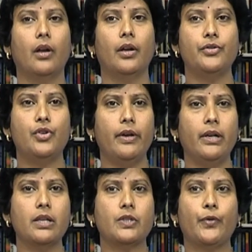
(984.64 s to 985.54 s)
During
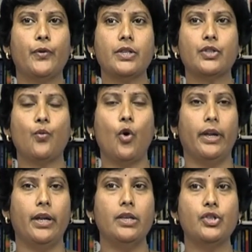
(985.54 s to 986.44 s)
his first
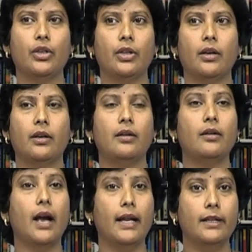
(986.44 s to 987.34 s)
voyage,
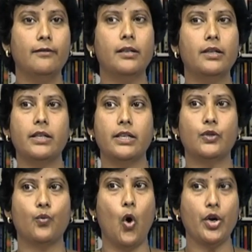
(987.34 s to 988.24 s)
Gulliver is
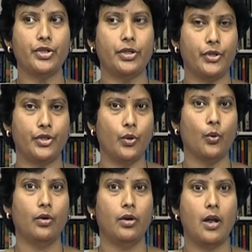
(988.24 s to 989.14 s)
washed
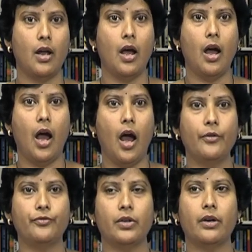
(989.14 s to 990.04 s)
ashore
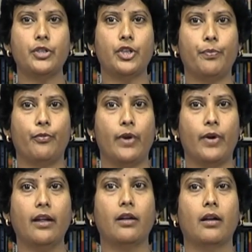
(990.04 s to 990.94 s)
after a
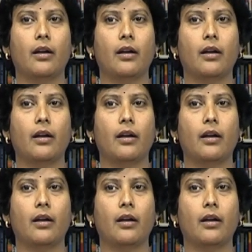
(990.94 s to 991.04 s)
shipwreck